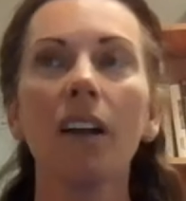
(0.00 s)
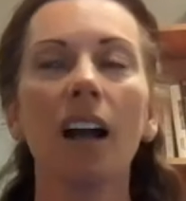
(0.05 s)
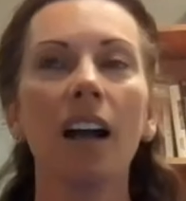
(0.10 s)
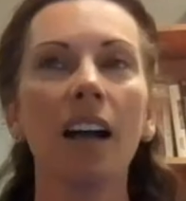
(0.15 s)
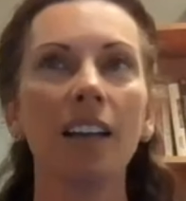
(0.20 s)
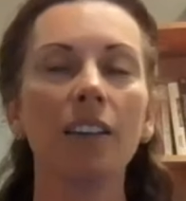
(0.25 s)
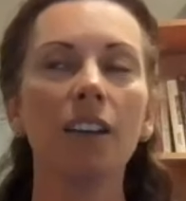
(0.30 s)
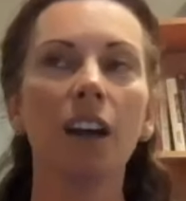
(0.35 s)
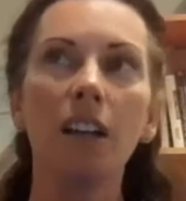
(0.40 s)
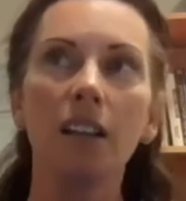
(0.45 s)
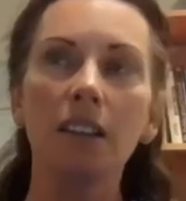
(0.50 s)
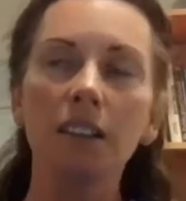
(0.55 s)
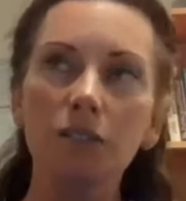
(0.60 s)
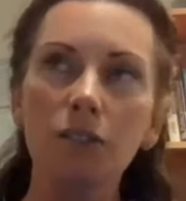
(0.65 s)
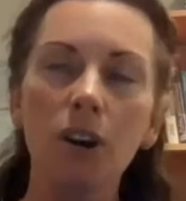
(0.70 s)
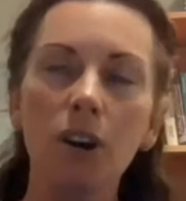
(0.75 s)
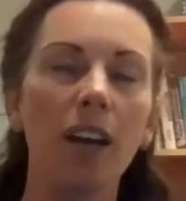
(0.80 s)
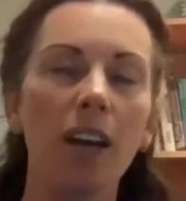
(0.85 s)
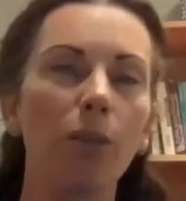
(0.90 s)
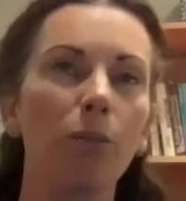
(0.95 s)
and
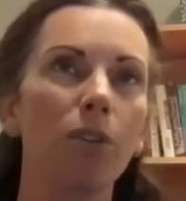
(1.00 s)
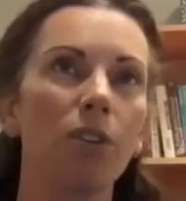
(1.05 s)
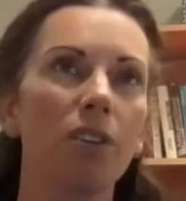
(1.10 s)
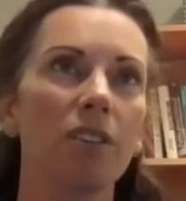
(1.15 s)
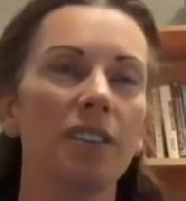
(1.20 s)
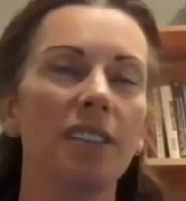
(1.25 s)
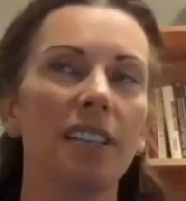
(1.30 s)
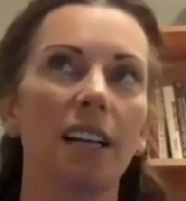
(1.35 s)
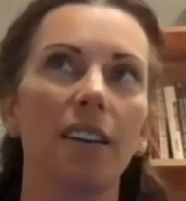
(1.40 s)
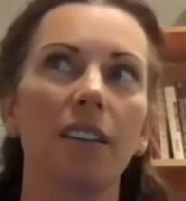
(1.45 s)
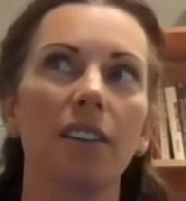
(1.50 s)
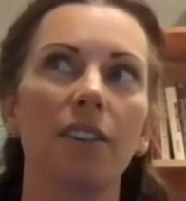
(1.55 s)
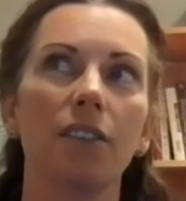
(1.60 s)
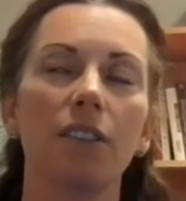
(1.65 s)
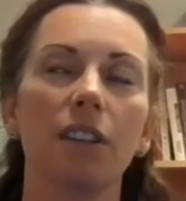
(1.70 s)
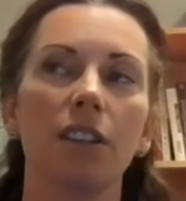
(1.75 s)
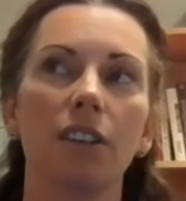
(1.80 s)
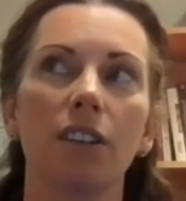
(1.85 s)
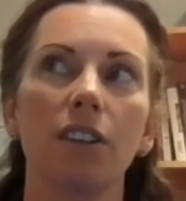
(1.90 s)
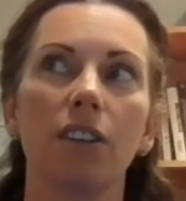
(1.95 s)
trying to understand
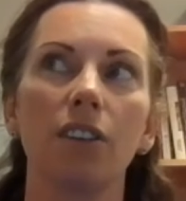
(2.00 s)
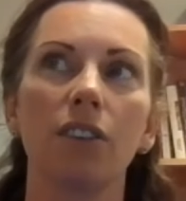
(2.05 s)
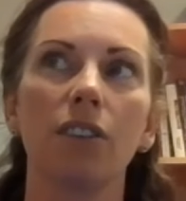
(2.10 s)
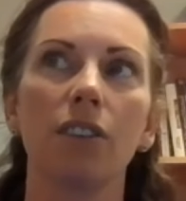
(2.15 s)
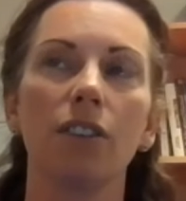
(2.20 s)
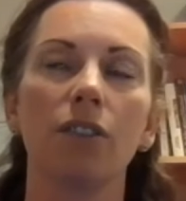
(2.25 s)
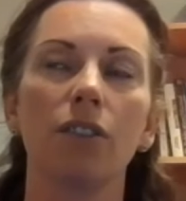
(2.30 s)
the